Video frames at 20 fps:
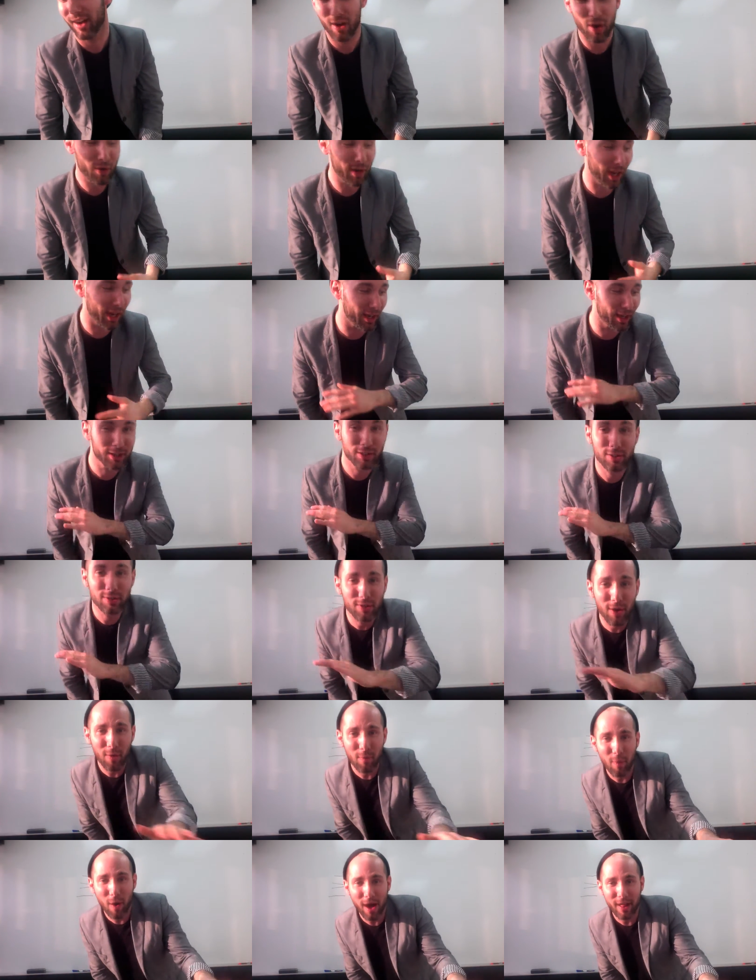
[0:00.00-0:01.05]
Okay, you
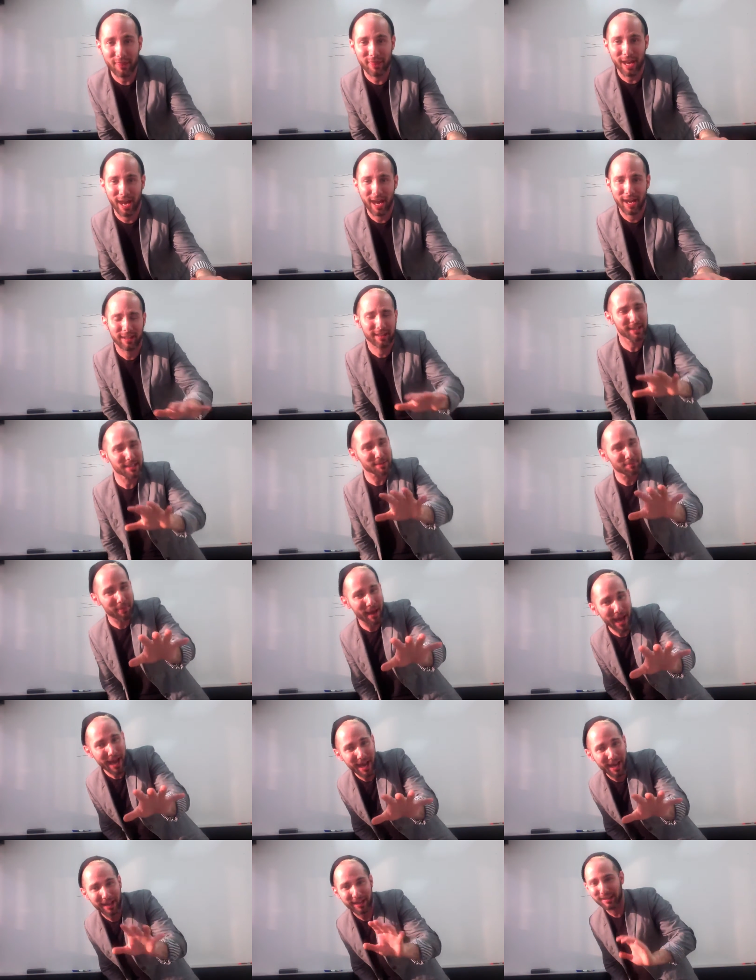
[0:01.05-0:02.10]
don't want that. That's
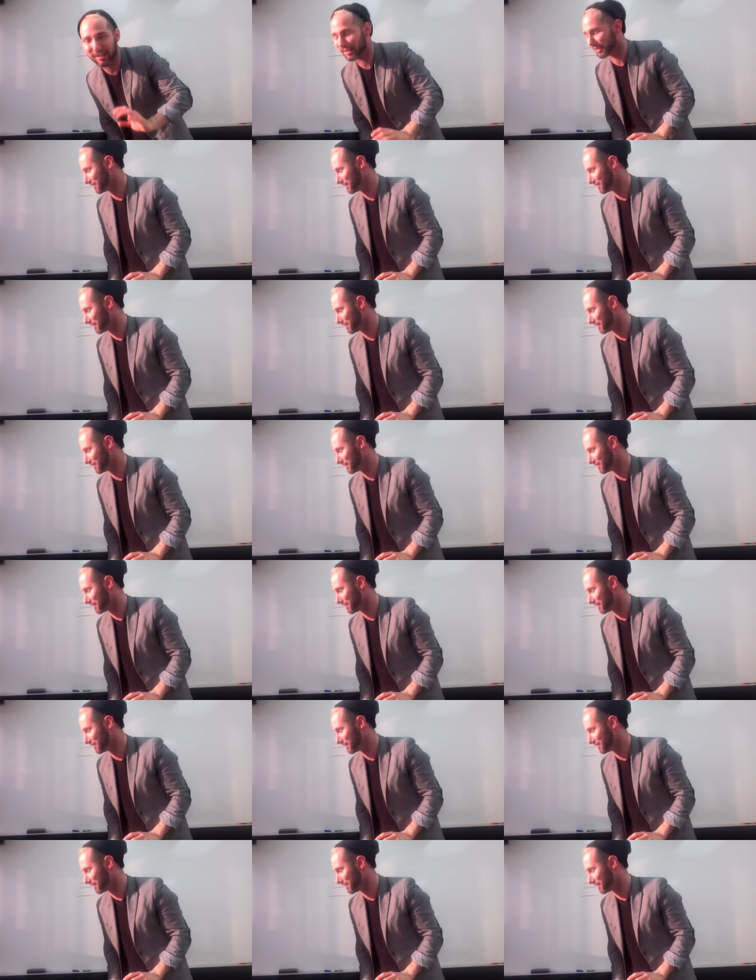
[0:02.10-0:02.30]
bad.